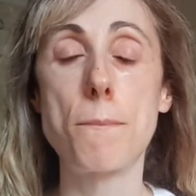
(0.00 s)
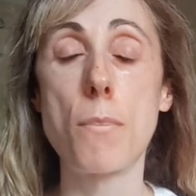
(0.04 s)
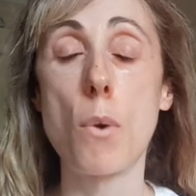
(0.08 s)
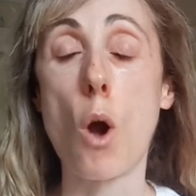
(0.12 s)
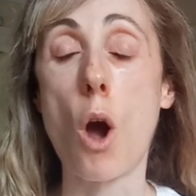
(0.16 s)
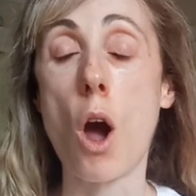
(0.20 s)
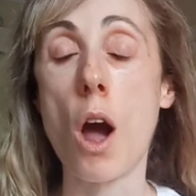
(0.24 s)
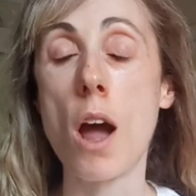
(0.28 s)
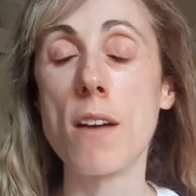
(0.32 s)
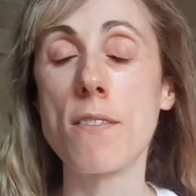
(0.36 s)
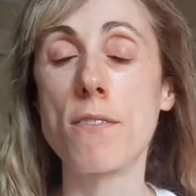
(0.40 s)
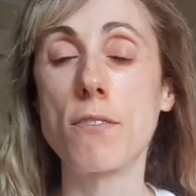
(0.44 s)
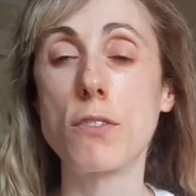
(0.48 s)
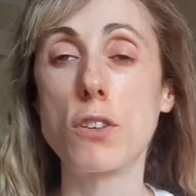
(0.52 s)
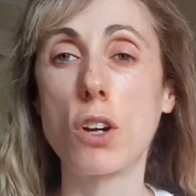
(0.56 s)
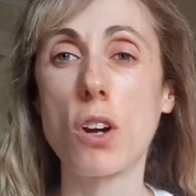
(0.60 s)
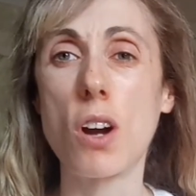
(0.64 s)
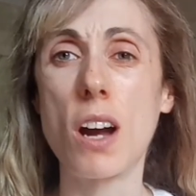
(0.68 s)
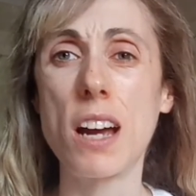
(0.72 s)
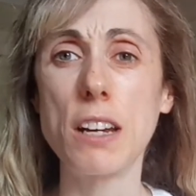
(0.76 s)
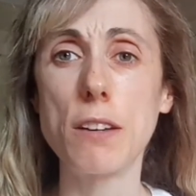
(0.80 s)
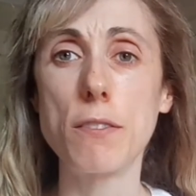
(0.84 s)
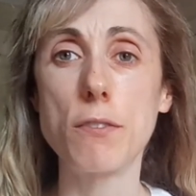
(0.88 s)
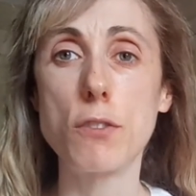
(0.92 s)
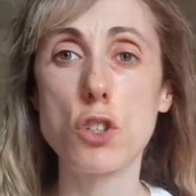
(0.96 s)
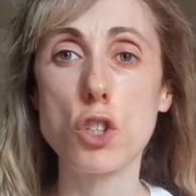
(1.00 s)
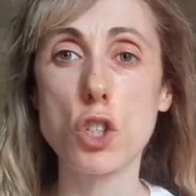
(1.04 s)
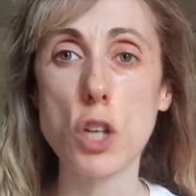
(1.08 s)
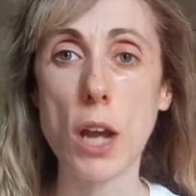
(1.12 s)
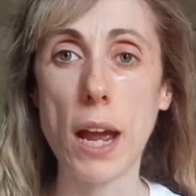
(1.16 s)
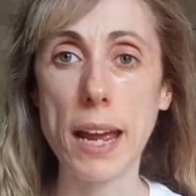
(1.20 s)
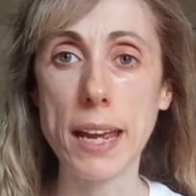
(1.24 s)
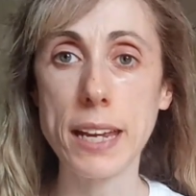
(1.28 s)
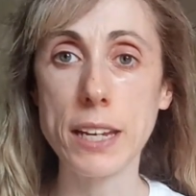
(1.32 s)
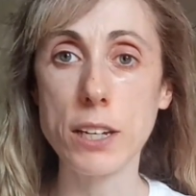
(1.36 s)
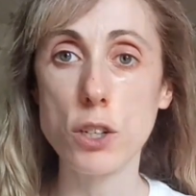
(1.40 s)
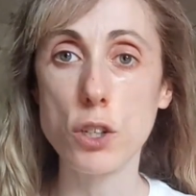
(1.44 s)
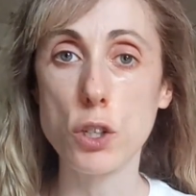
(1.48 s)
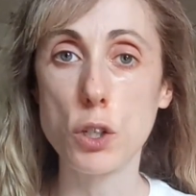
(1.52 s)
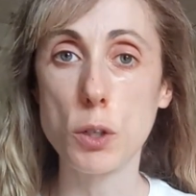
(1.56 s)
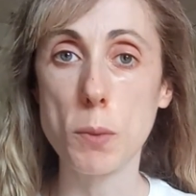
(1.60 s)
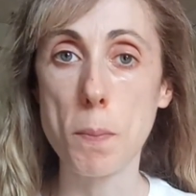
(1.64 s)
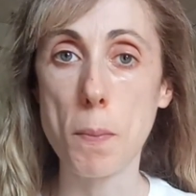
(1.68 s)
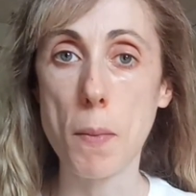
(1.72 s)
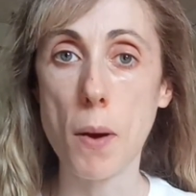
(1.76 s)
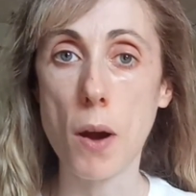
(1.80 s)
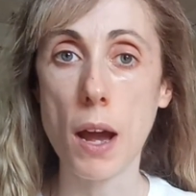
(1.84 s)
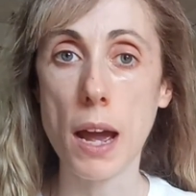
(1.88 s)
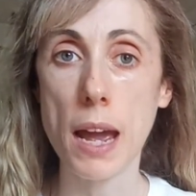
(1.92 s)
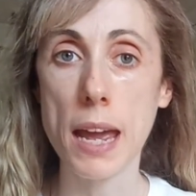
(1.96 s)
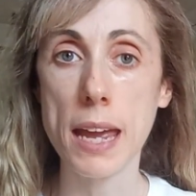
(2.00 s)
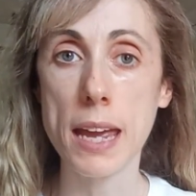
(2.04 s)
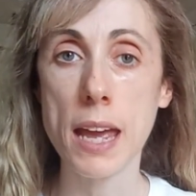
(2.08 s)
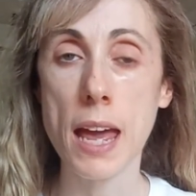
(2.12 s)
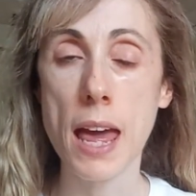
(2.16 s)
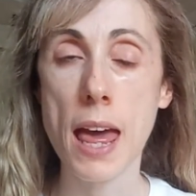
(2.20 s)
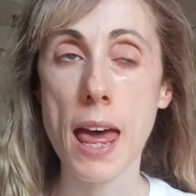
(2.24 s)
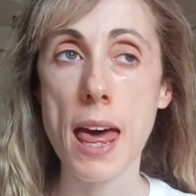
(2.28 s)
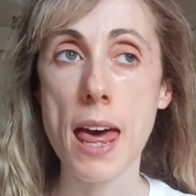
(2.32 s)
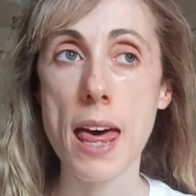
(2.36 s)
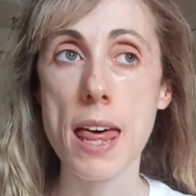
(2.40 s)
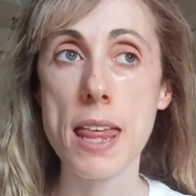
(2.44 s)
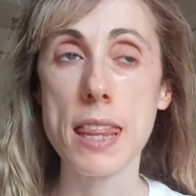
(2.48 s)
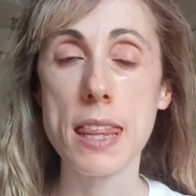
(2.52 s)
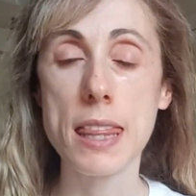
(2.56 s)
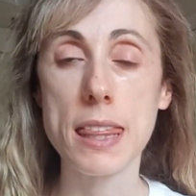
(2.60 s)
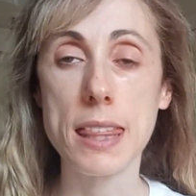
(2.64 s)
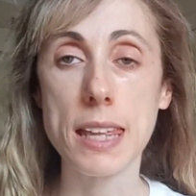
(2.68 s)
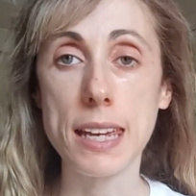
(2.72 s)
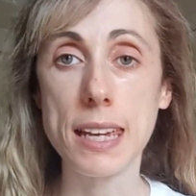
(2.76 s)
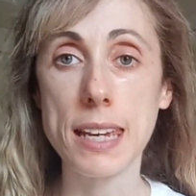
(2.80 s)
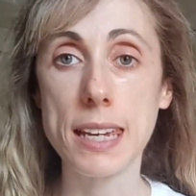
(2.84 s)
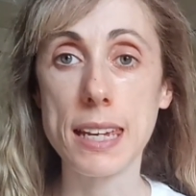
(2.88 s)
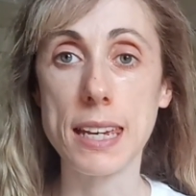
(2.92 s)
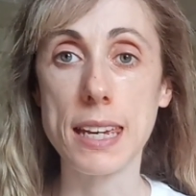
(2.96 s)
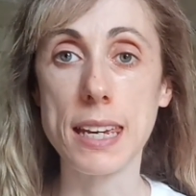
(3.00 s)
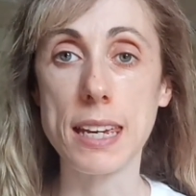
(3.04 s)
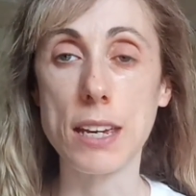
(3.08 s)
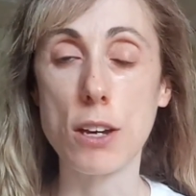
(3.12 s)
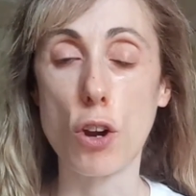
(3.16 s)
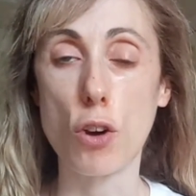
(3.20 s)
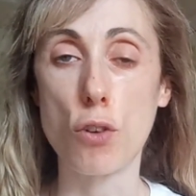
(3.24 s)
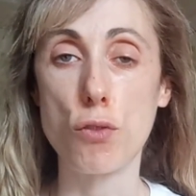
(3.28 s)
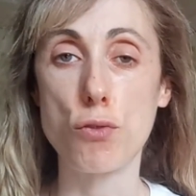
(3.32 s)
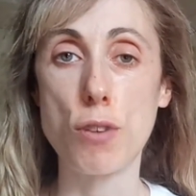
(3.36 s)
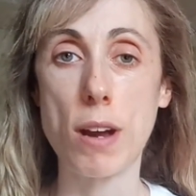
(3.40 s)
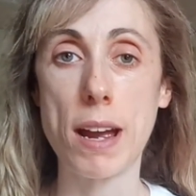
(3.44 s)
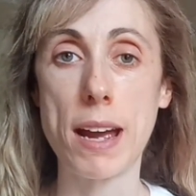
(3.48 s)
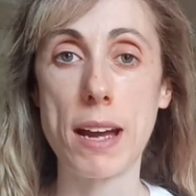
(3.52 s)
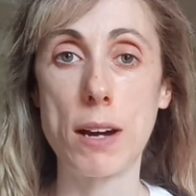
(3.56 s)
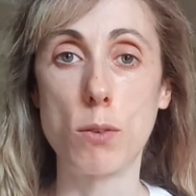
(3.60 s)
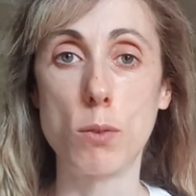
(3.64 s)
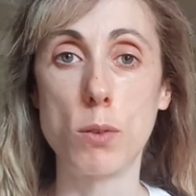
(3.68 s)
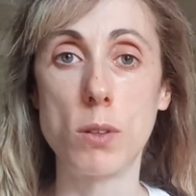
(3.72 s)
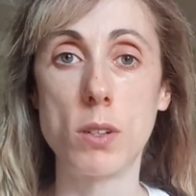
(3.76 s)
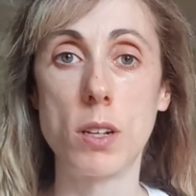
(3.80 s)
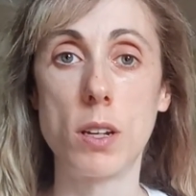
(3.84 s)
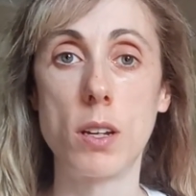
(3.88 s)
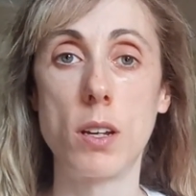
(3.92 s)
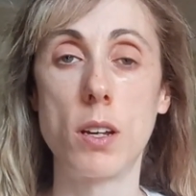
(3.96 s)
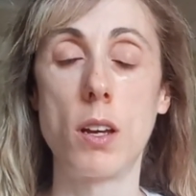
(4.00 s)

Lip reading: I've kind of changed my thinking around